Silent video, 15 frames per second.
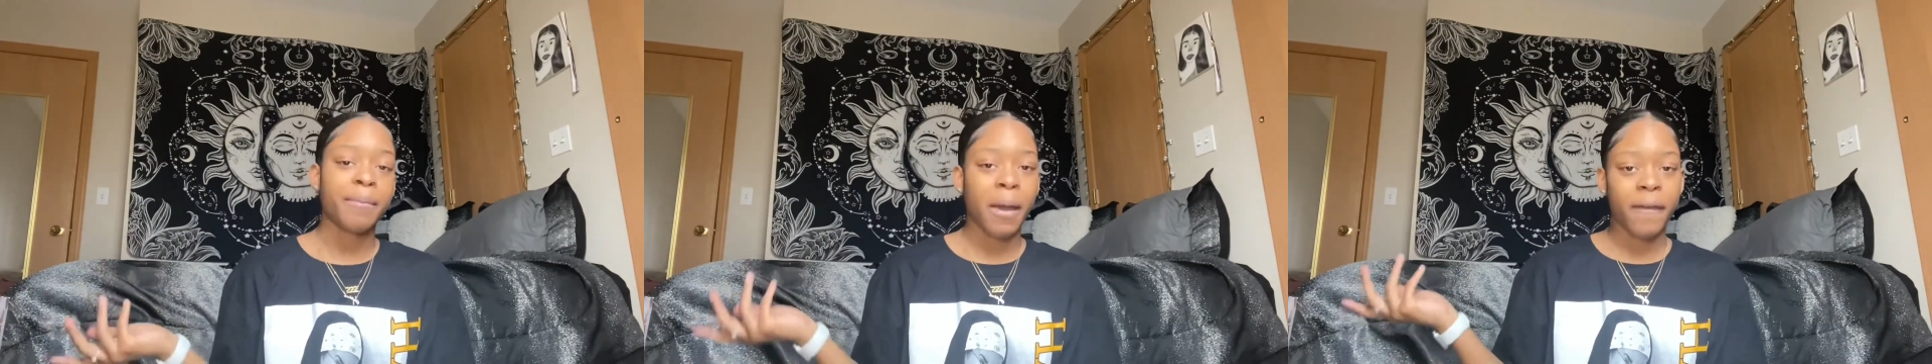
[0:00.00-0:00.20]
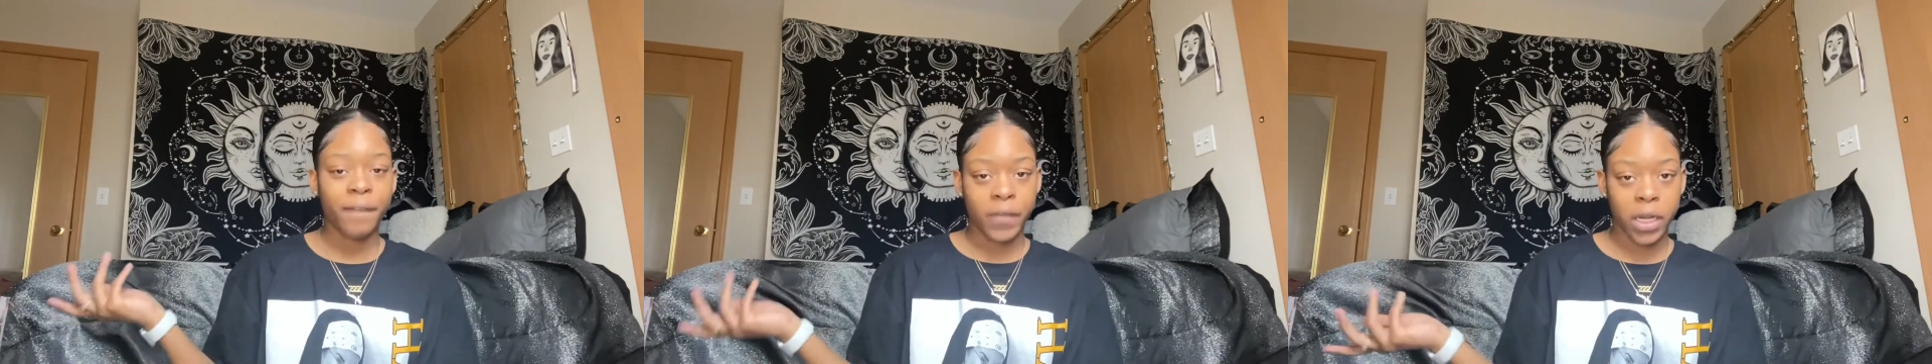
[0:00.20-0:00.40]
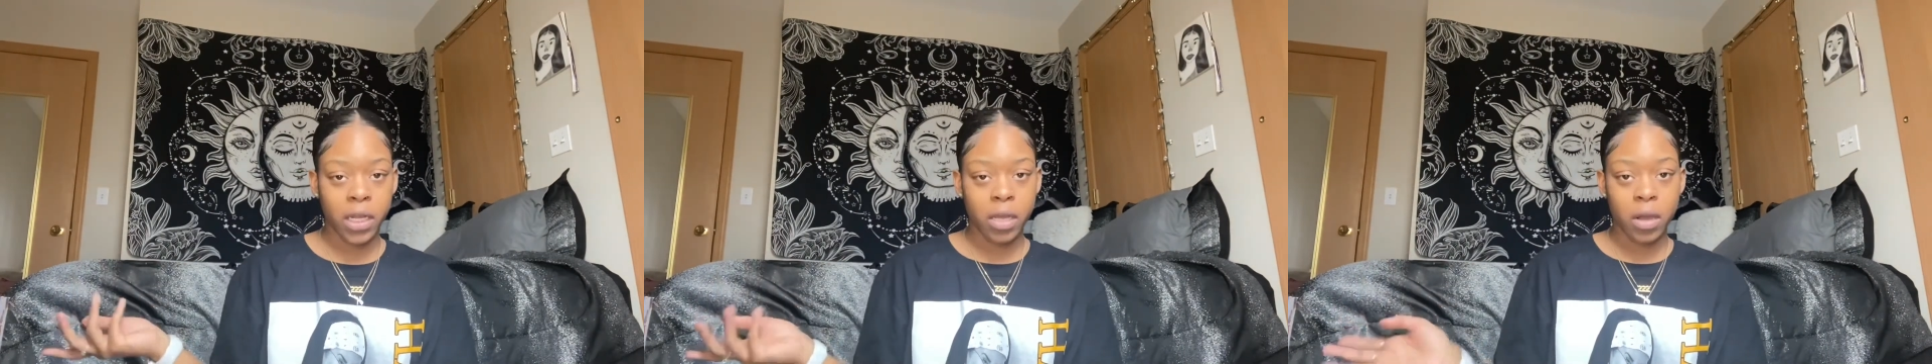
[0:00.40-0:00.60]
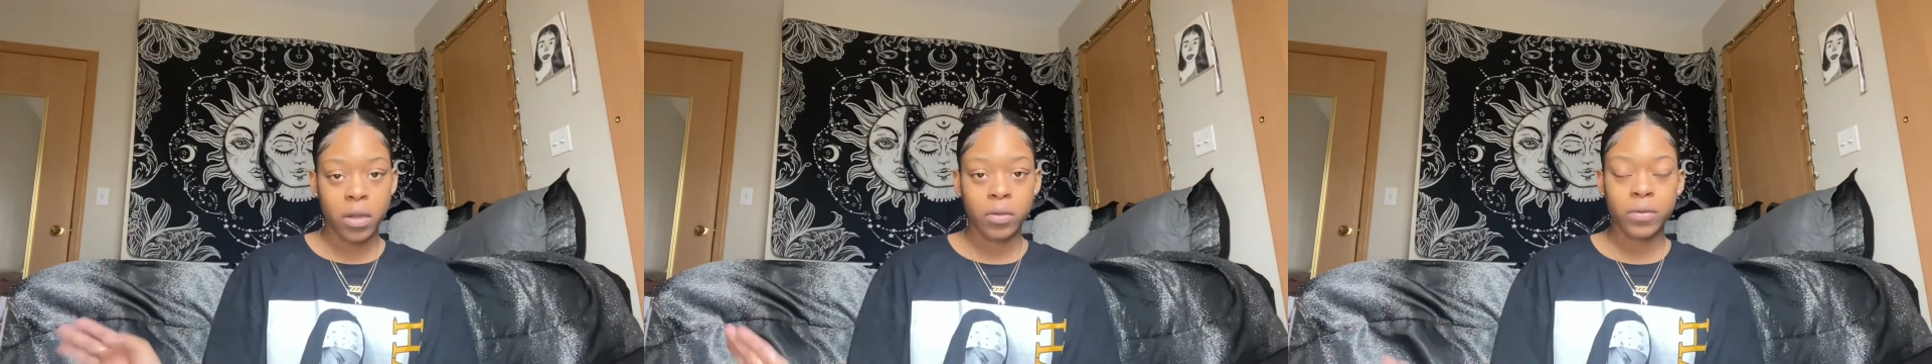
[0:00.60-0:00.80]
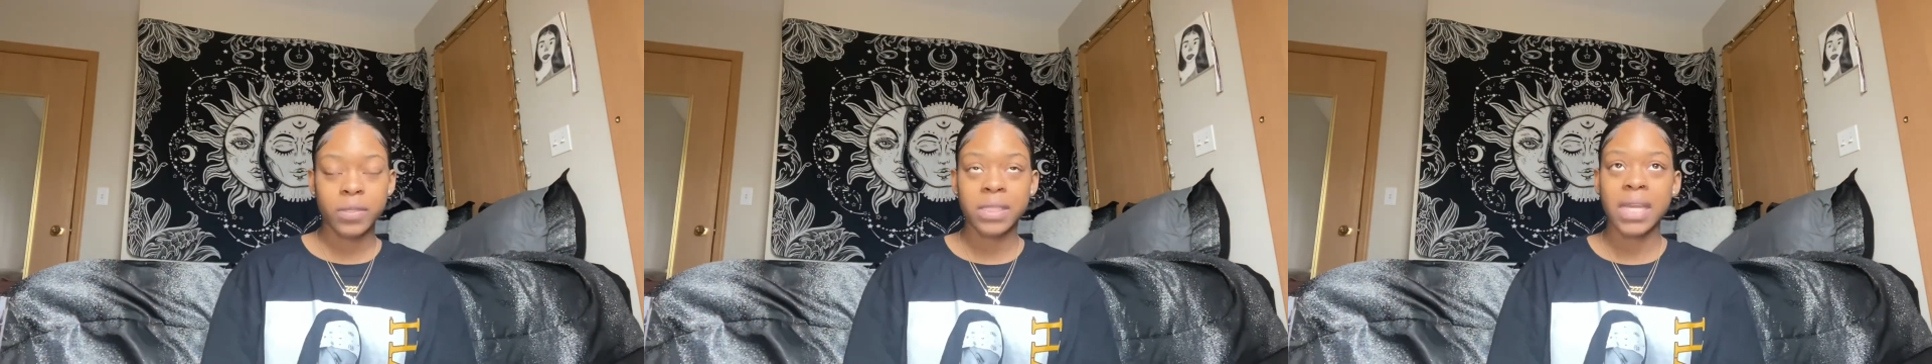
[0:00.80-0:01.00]
my
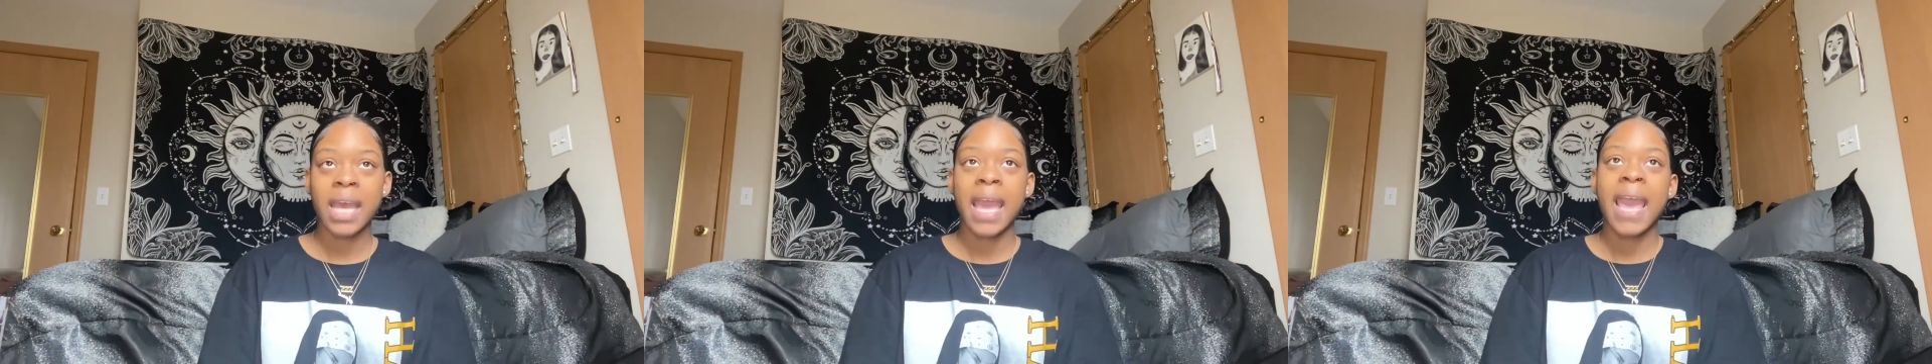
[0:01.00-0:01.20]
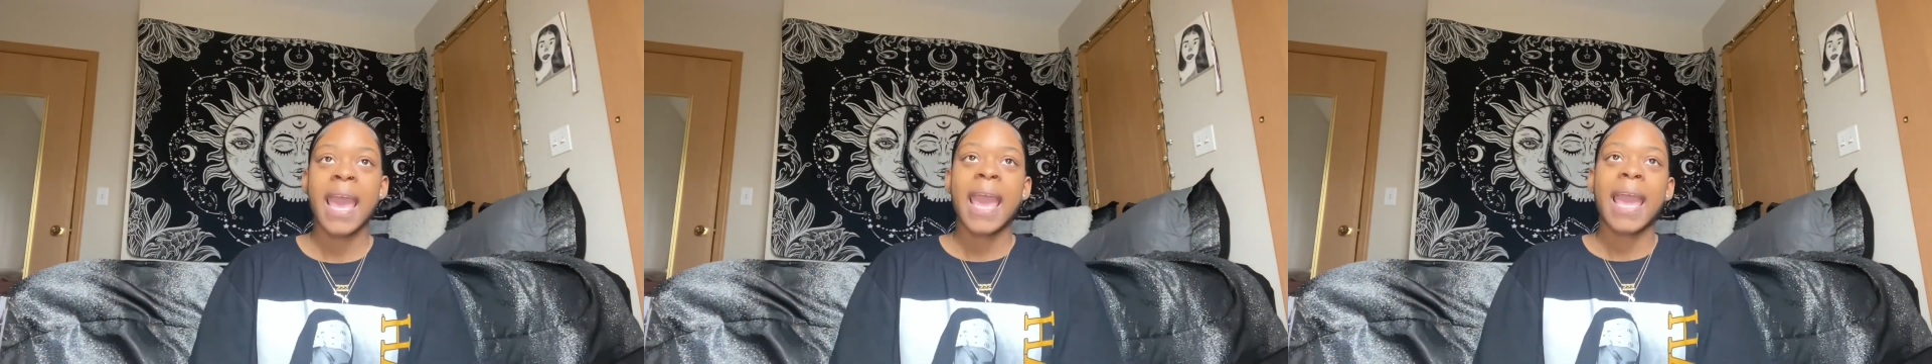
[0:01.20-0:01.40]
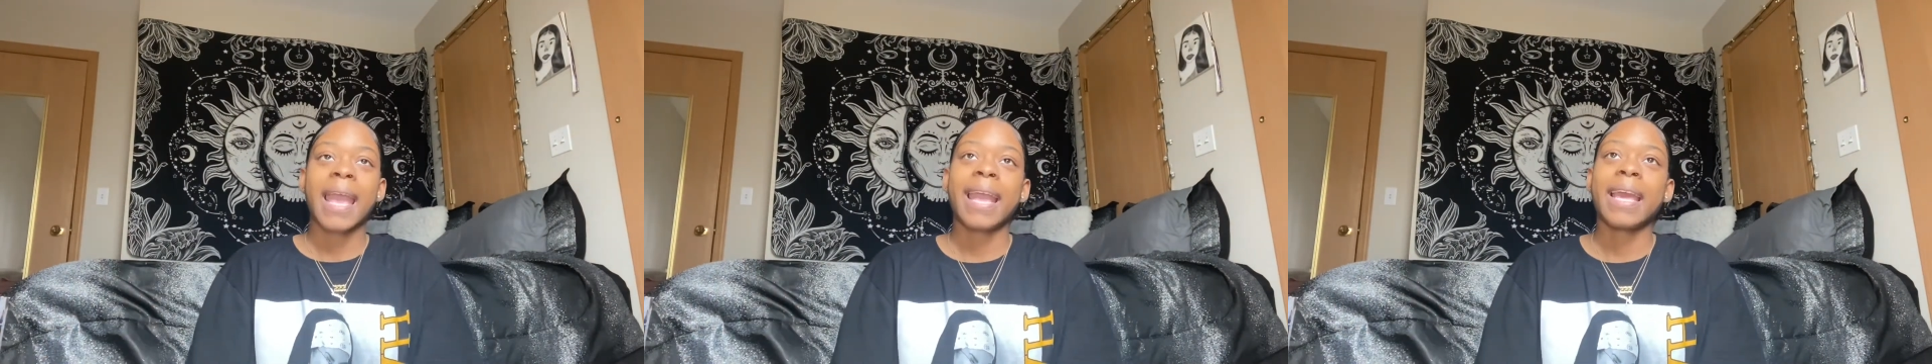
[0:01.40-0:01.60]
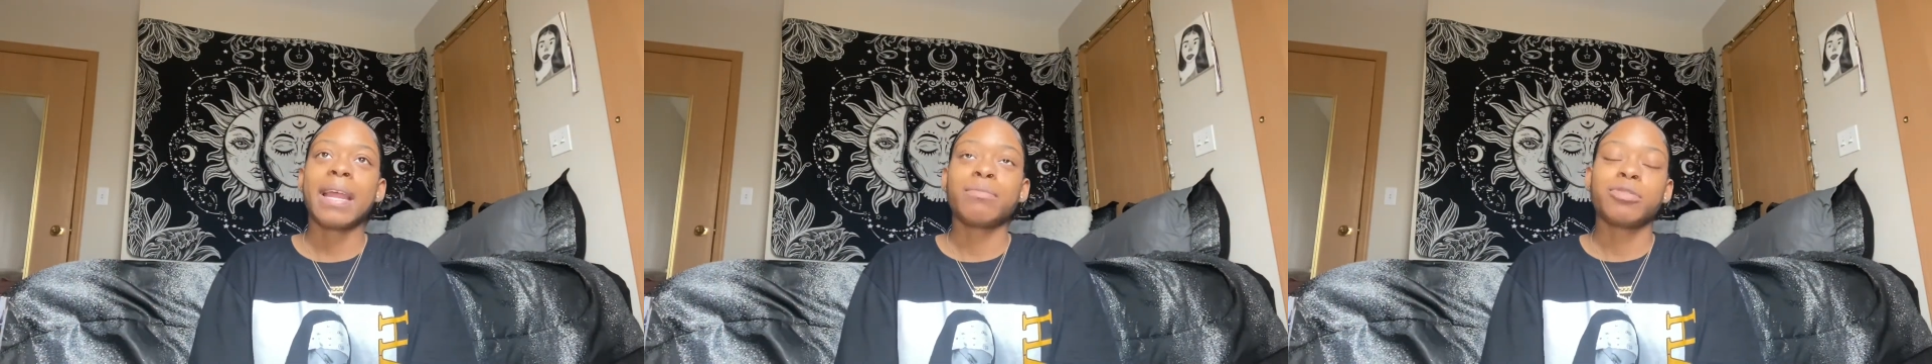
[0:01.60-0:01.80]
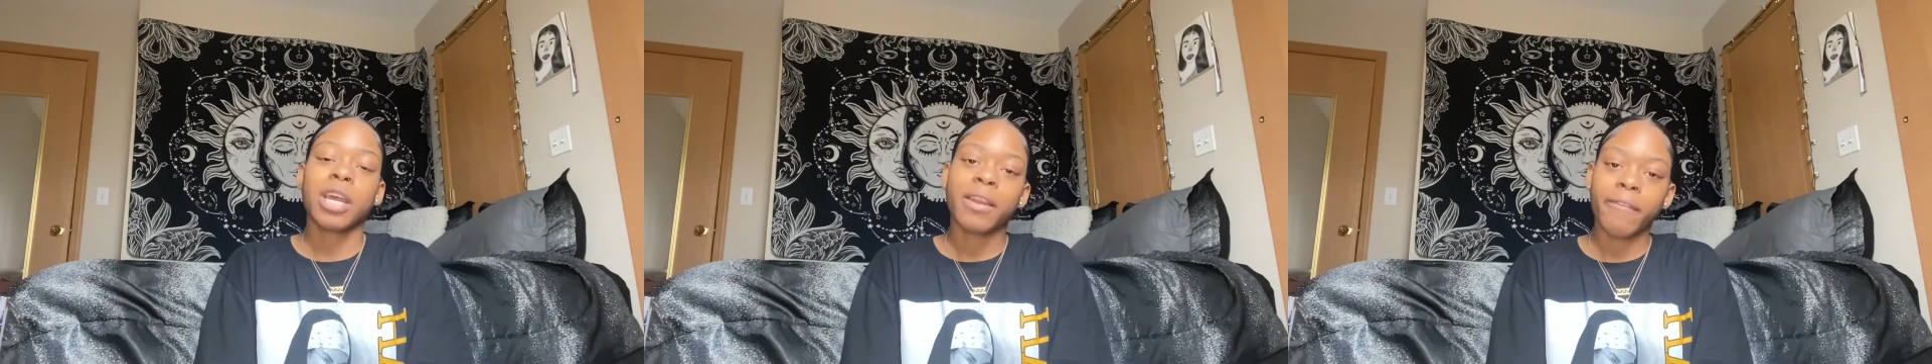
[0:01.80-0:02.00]
videos, and I'm
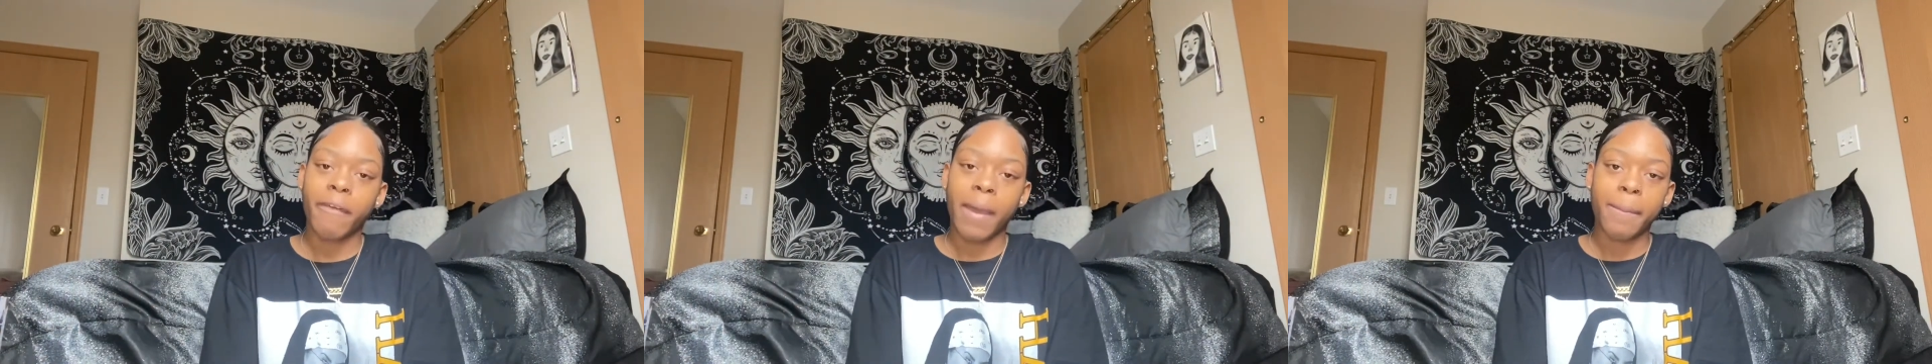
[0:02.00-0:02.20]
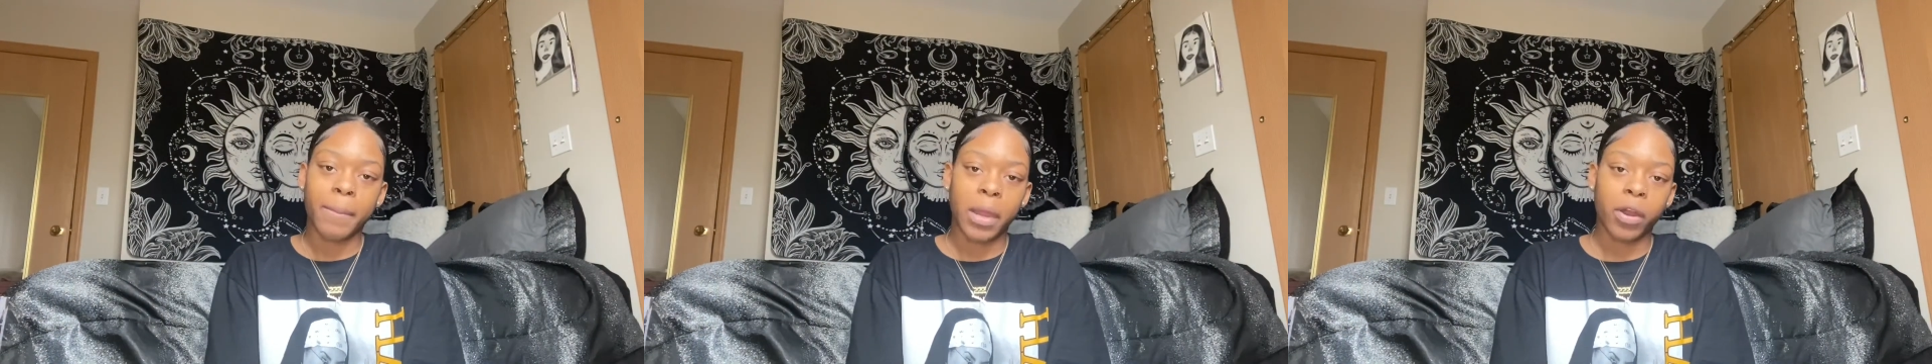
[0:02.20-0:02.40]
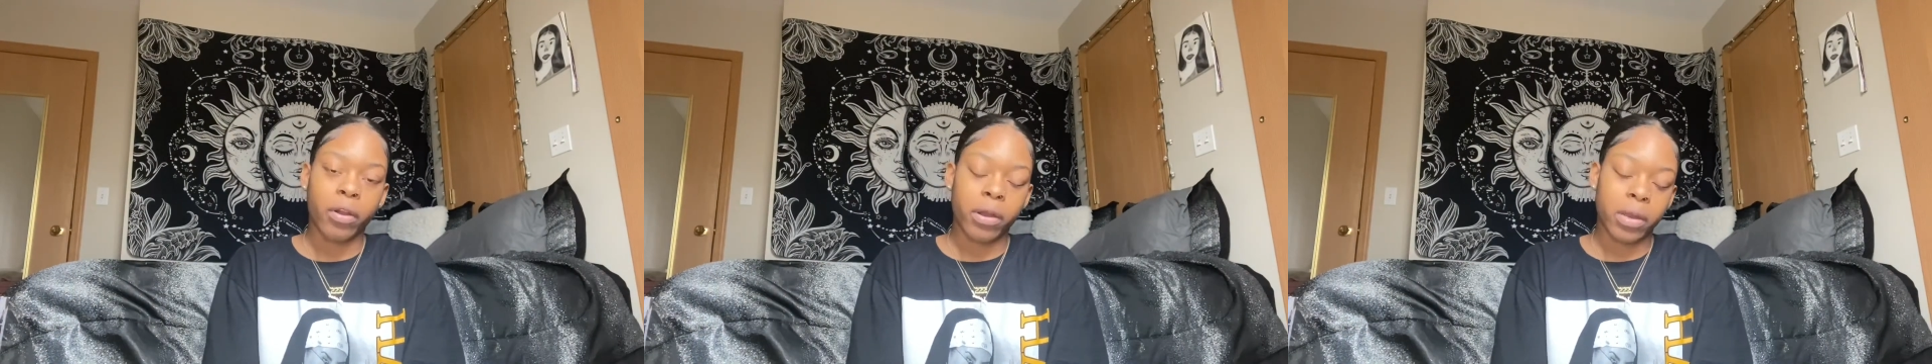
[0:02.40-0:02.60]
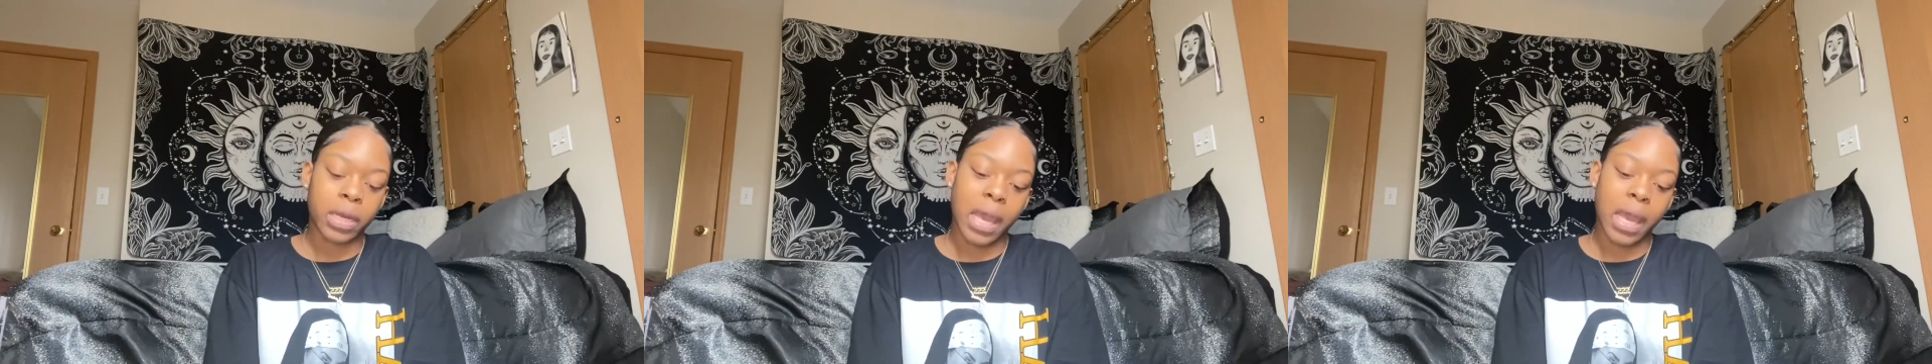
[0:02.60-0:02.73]
trying to find better